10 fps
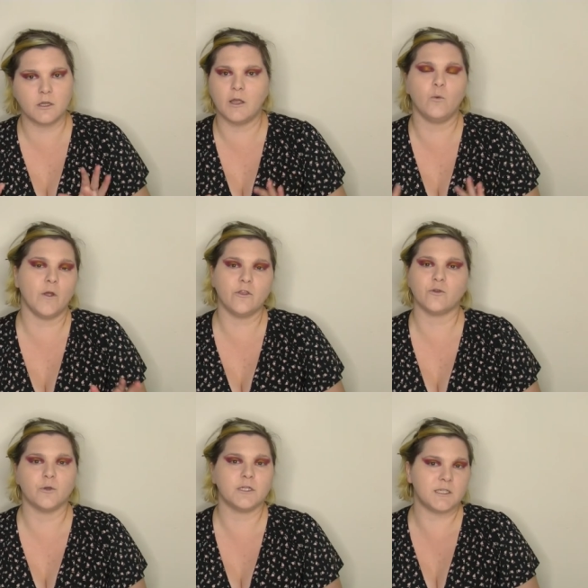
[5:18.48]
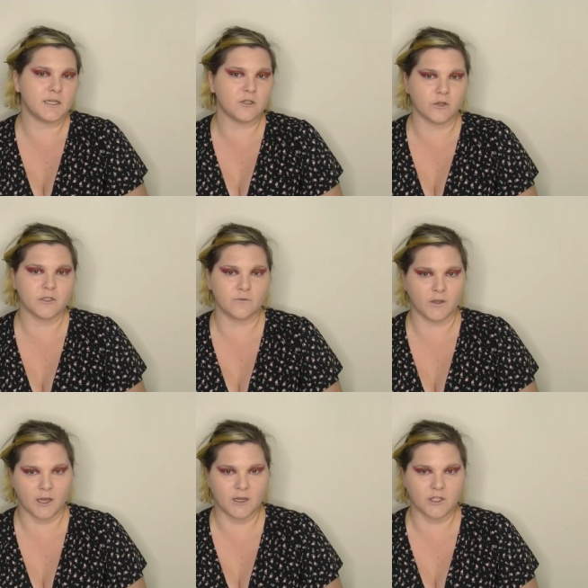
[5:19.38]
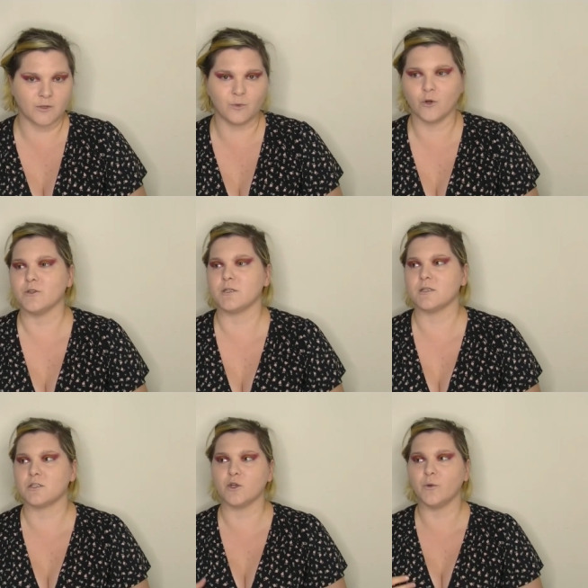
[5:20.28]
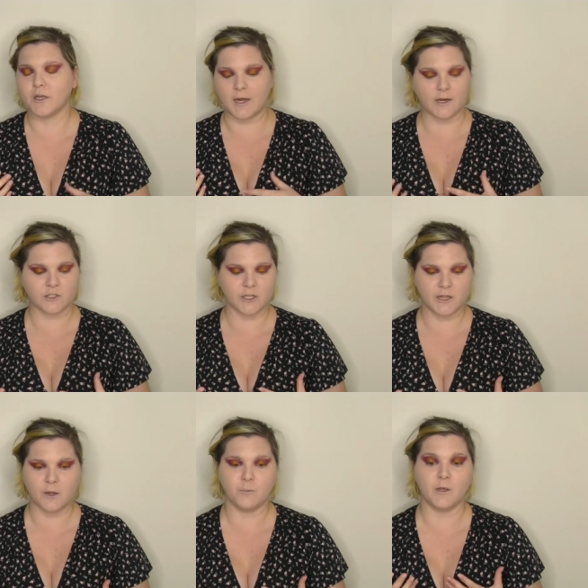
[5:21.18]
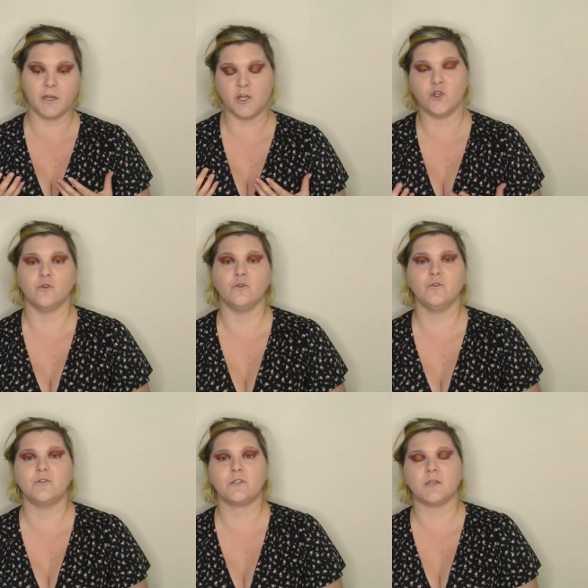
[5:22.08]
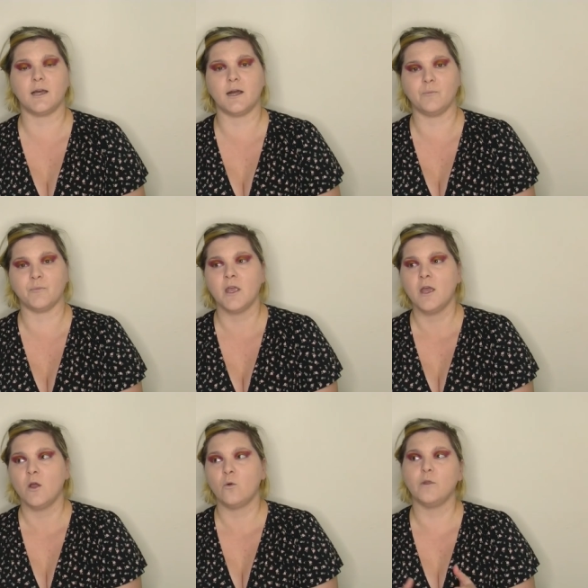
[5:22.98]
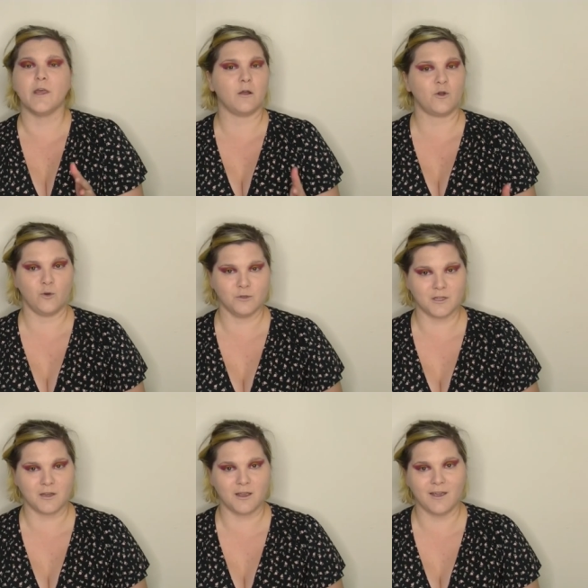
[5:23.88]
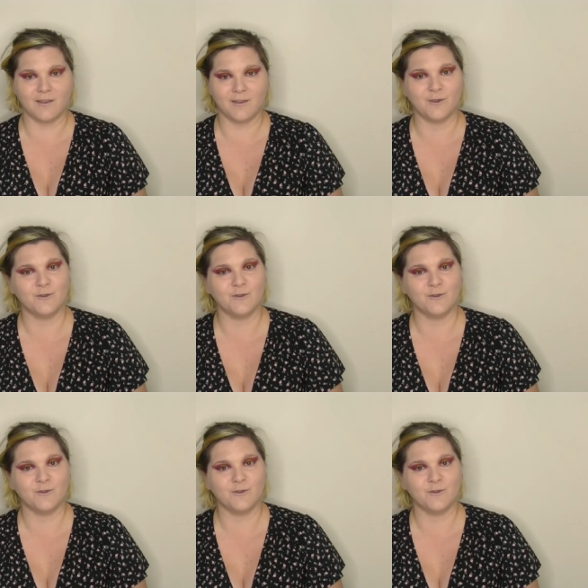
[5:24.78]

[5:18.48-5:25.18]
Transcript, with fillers: It went through a detoxification process so it could actually then be used um, without causing a